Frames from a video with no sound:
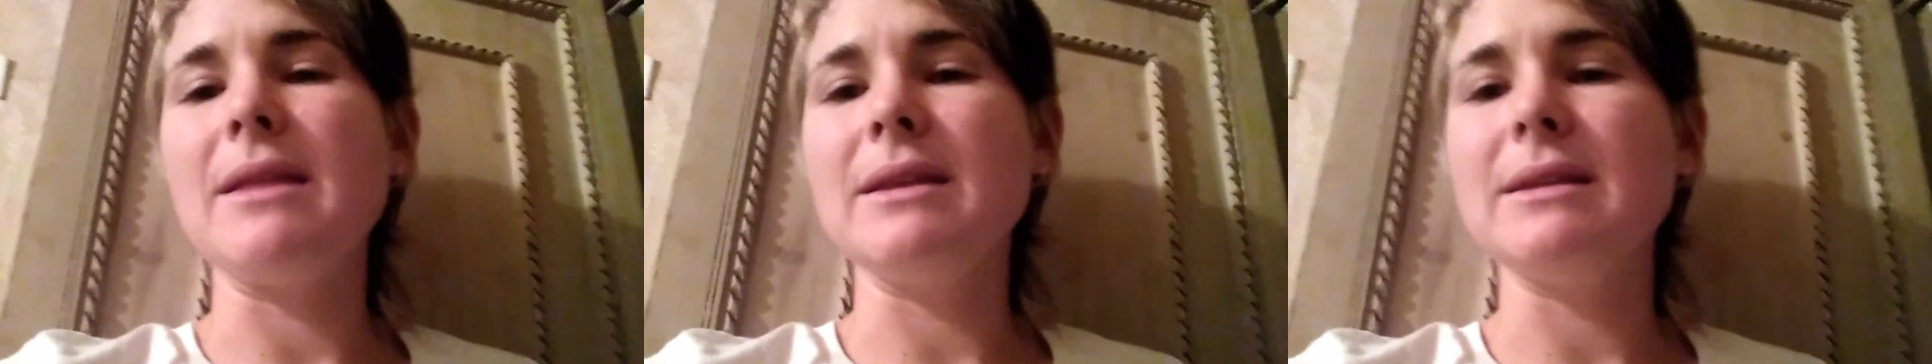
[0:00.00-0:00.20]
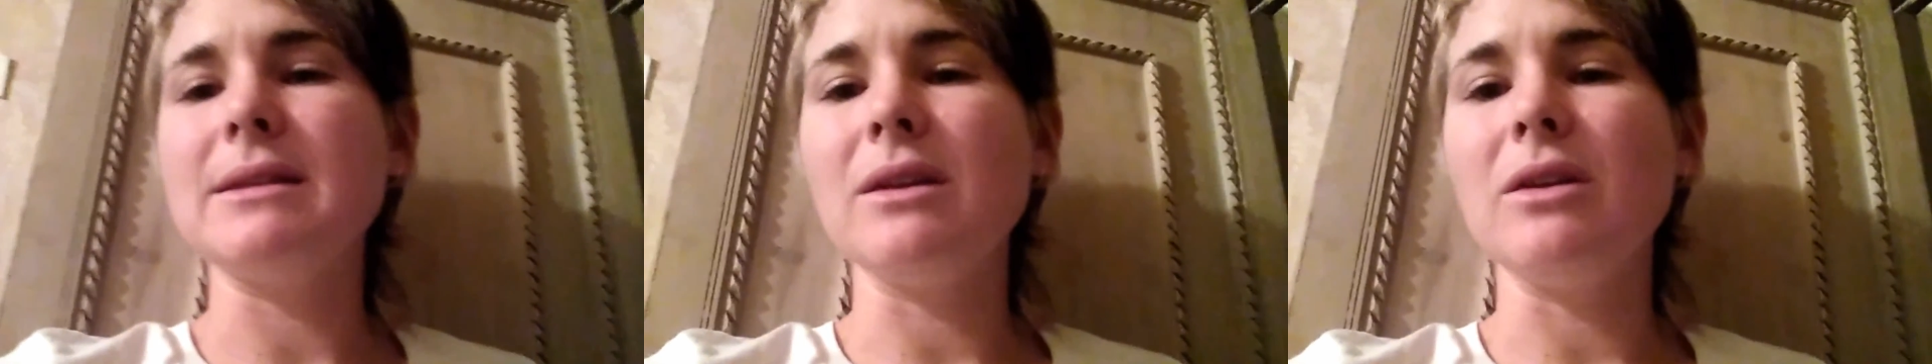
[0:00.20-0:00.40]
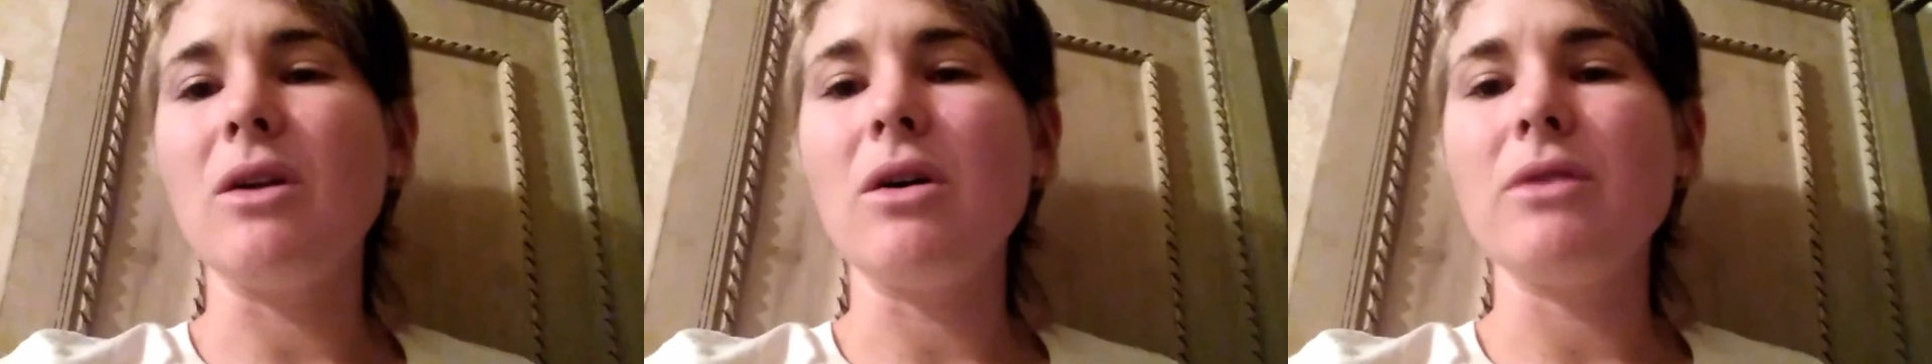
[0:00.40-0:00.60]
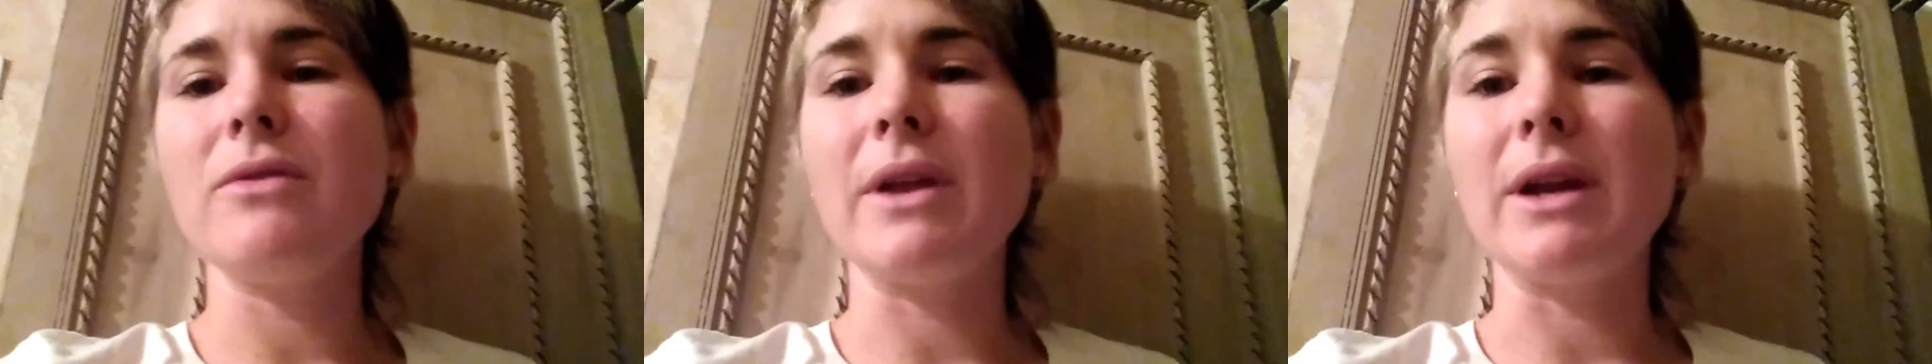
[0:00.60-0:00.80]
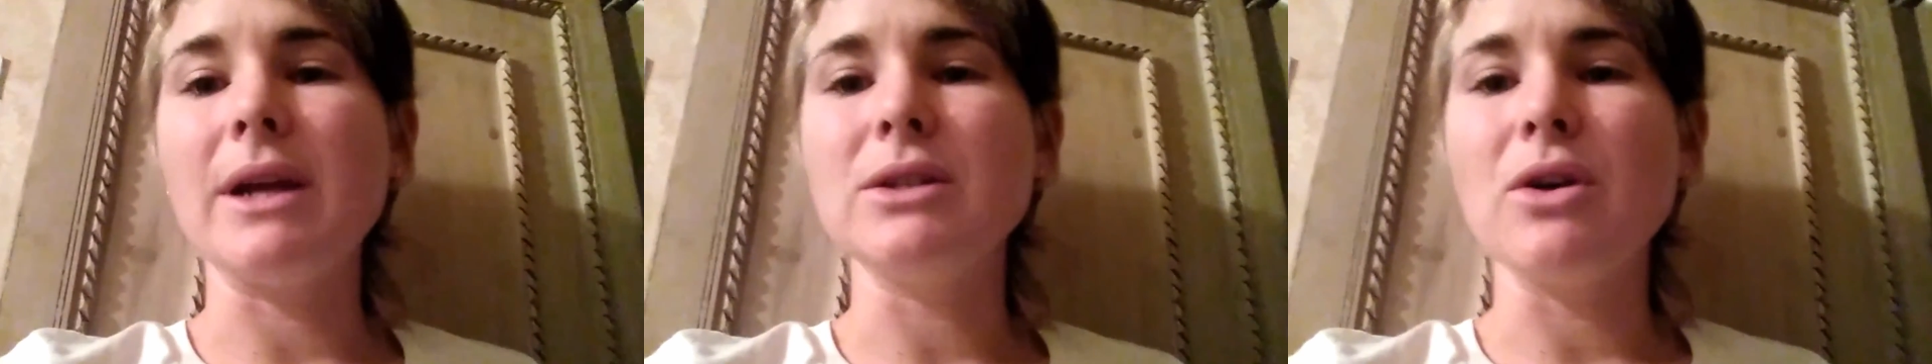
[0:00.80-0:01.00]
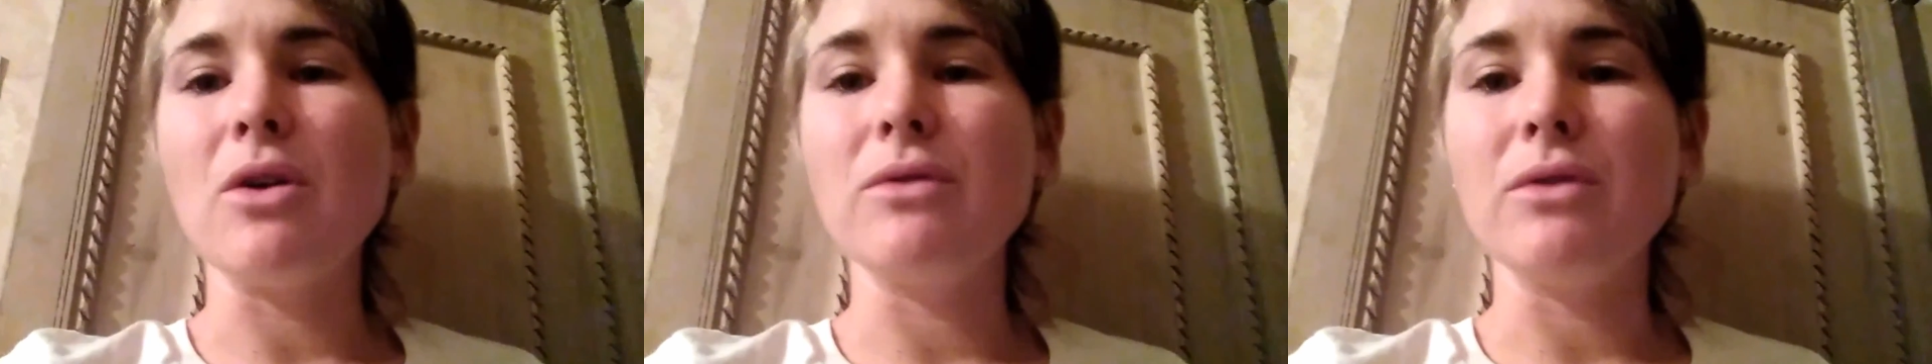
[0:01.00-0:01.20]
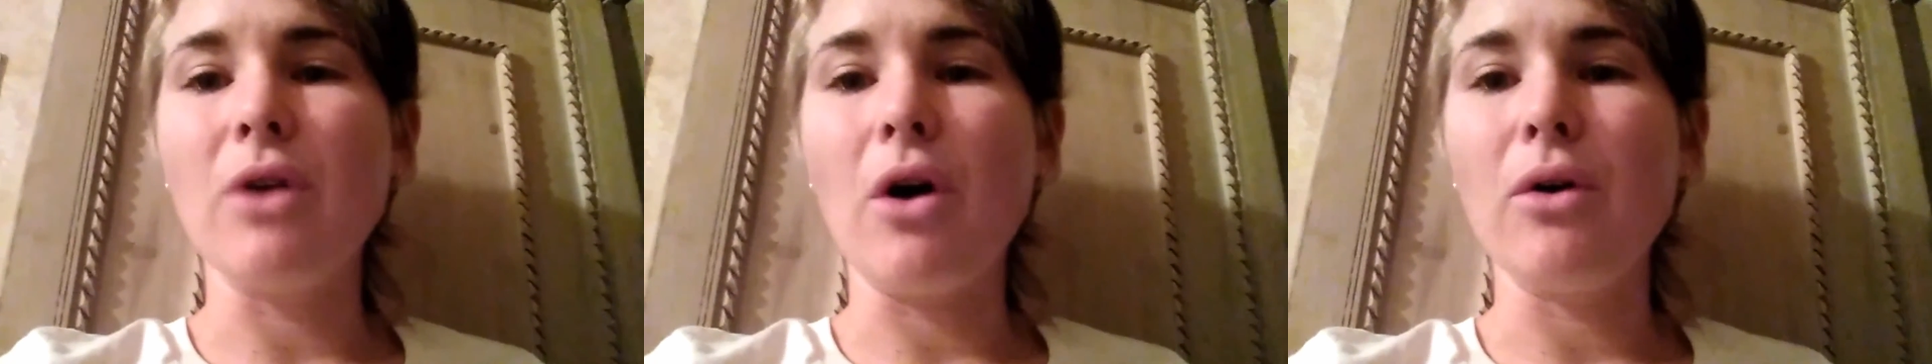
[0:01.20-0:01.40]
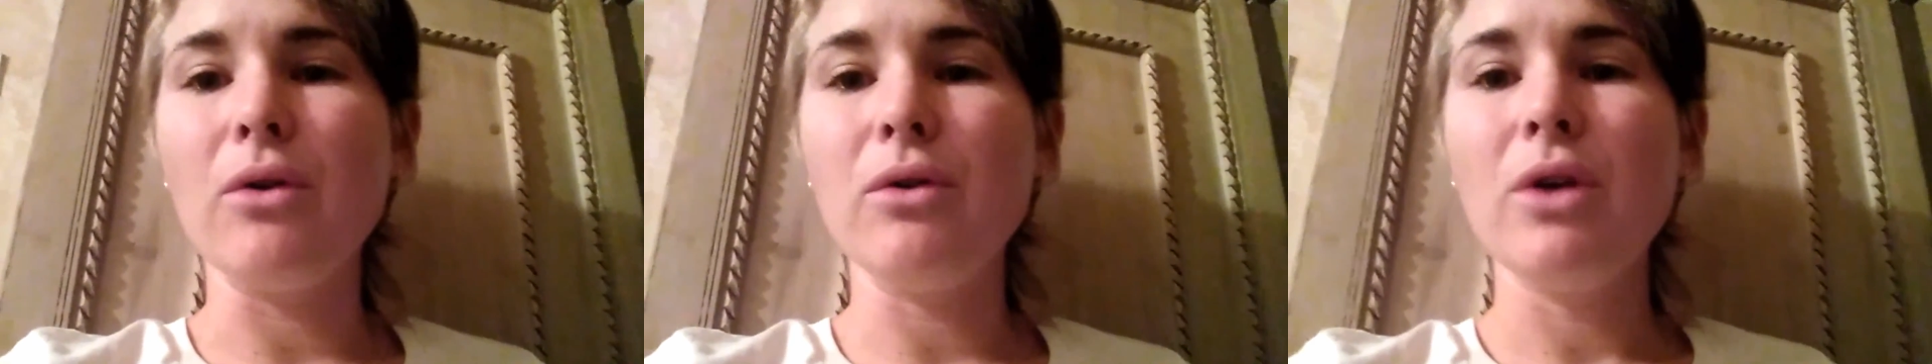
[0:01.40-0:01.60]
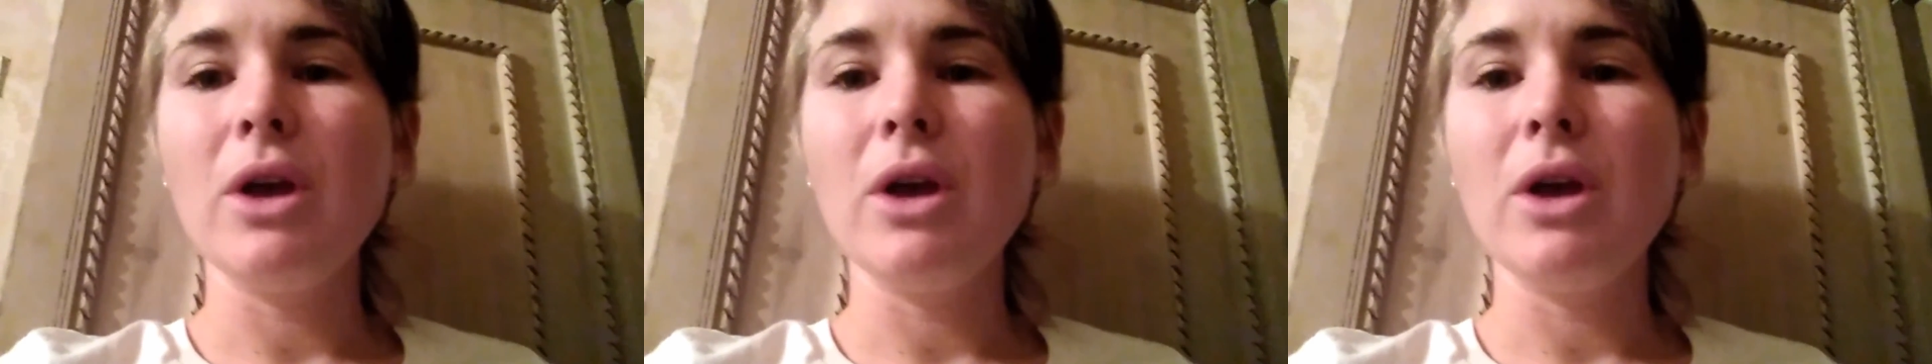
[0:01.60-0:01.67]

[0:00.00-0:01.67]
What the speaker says: and there's a lot that I don't know